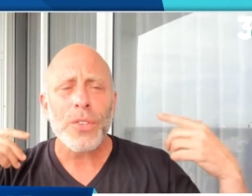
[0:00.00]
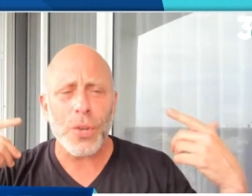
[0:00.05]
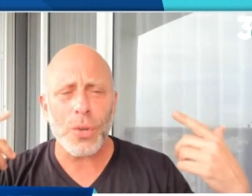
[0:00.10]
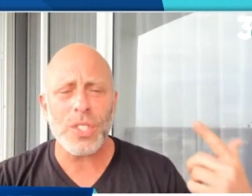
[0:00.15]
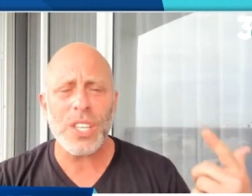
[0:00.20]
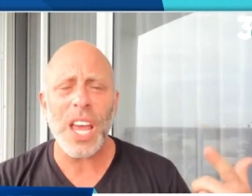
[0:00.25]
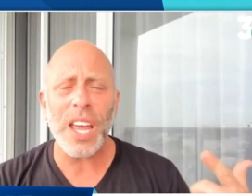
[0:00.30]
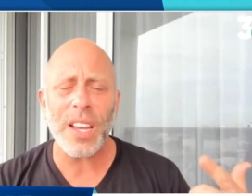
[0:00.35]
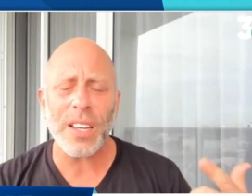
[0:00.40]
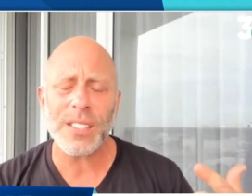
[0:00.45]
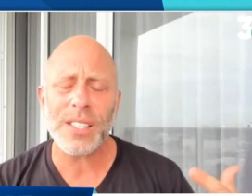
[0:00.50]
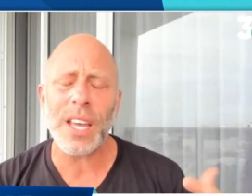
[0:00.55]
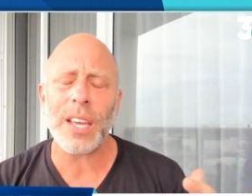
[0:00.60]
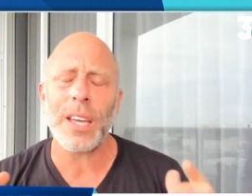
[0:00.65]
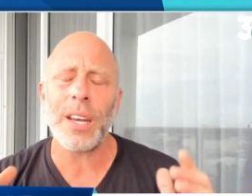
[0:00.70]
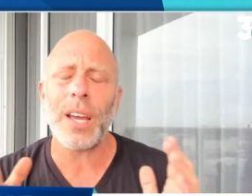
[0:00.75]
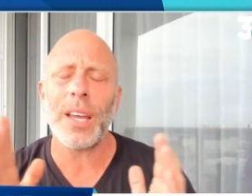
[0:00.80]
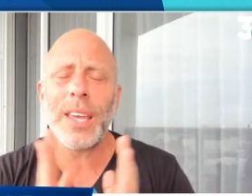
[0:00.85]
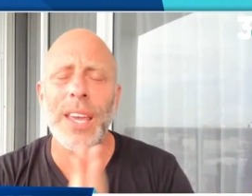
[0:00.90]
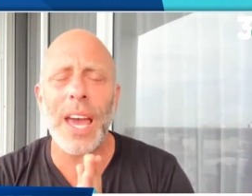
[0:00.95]
so take a
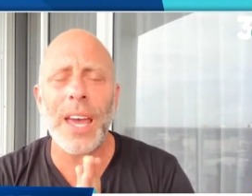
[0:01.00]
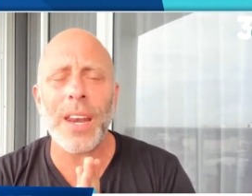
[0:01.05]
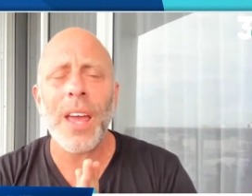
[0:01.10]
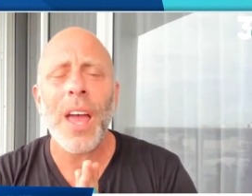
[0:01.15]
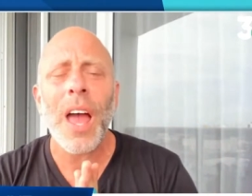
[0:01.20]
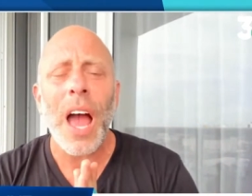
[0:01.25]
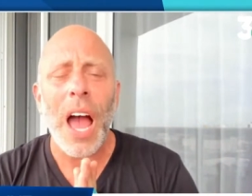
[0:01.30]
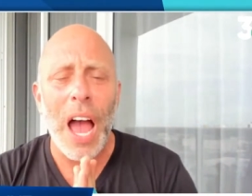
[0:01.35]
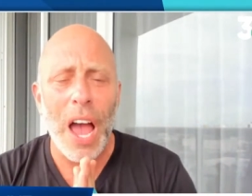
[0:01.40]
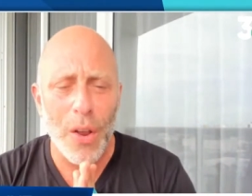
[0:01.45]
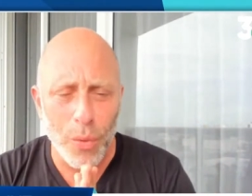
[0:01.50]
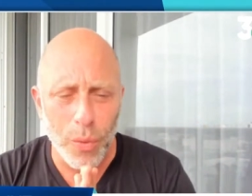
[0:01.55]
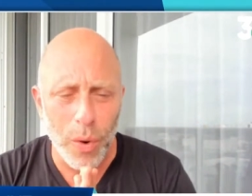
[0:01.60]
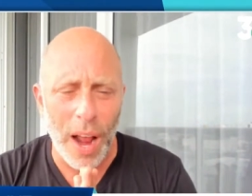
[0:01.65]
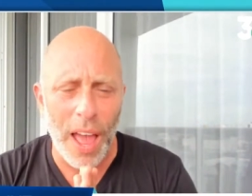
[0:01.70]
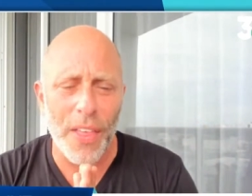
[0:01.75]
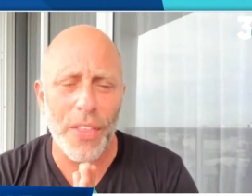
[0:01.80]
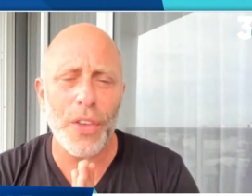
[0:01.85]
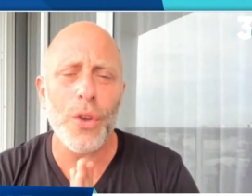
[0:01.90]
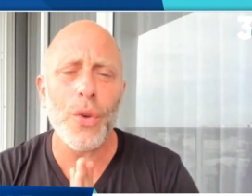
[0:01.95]
second. Again, I'd
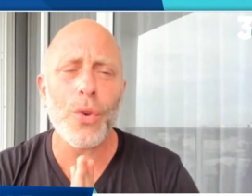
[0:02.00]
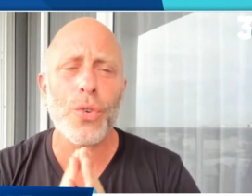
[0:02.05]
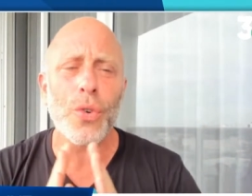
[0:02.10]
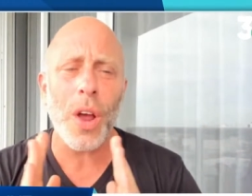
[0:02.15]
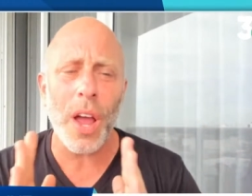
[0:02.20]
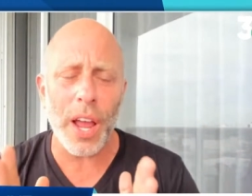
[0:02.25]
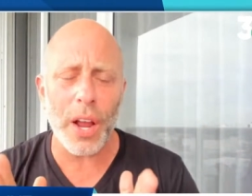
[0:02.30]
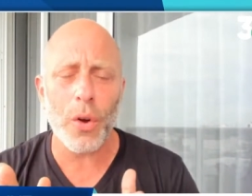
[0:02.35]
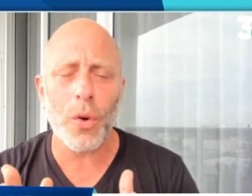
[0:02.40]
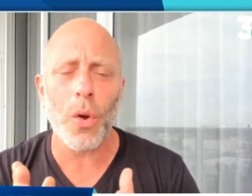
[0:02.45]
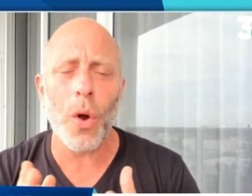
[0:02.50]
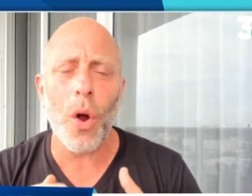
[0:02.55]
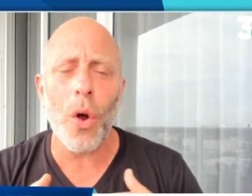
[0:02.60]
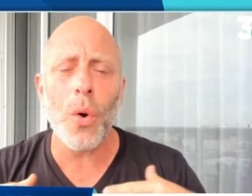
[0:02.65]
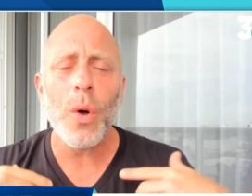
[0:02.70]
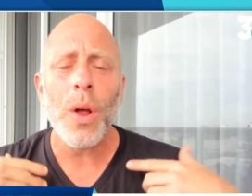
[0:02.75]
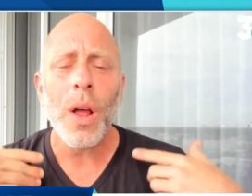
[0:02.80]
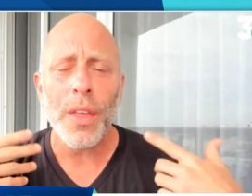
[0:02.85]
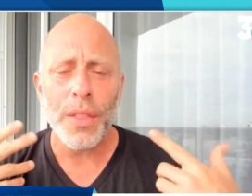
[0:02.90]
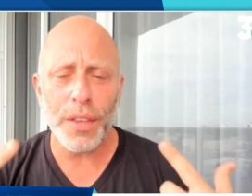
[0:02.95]
rather you try and
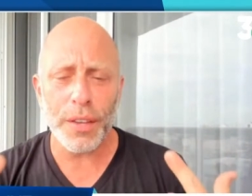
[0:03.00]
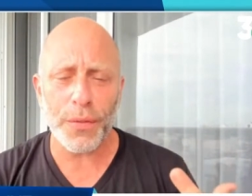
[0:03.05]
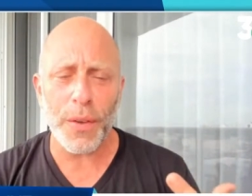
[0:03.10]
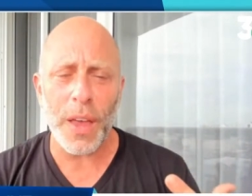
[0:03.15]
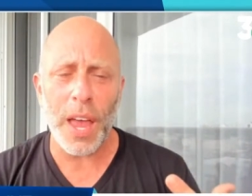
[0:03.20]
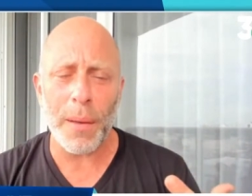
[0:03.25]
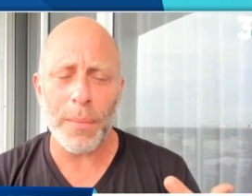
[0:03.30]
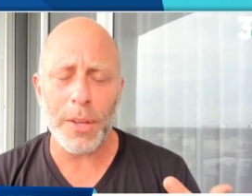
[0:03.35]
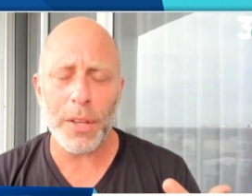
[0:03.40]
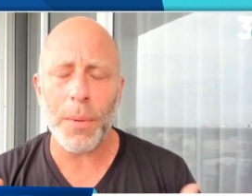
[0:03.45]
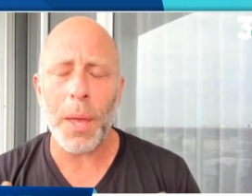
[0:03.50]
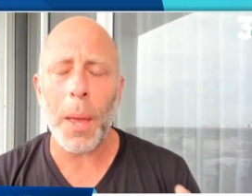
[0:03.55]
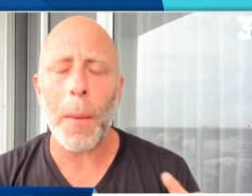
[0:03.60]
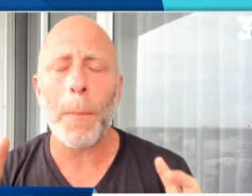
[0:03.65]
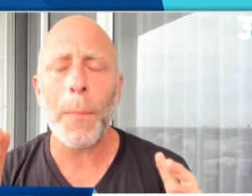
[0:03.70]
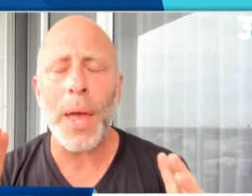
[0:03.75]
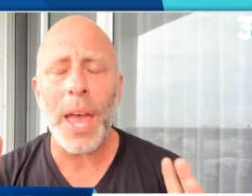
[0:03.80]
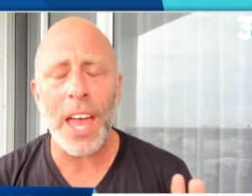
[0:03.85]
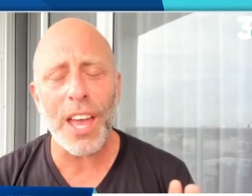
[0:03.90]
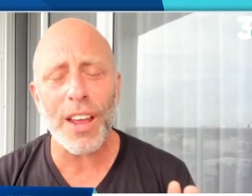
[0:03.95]
grow this family with me.
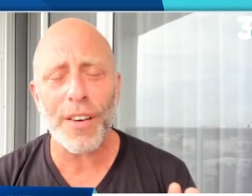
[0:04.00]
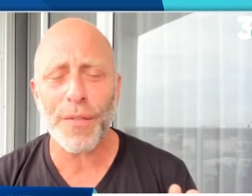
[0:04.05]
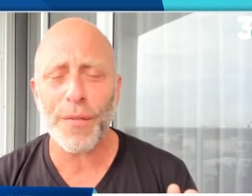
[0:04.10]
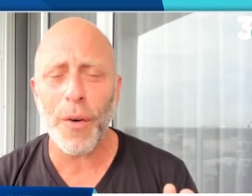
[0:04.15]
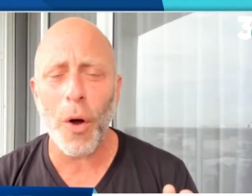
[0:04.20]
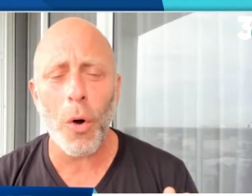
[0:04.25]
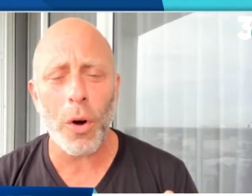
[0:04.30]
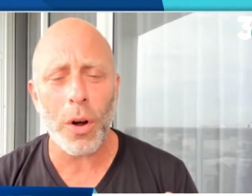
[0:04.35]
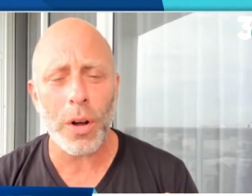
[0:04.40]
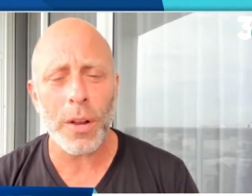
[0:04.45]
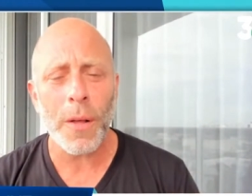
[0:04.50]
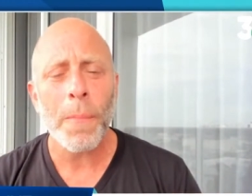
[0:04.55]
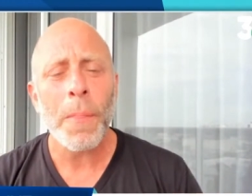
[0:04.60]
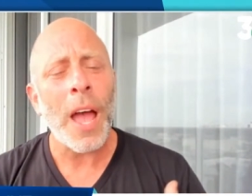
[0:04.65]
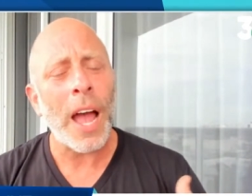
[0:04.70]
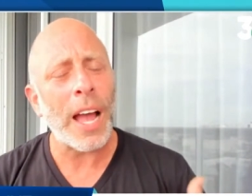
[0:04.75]
Pay it forward.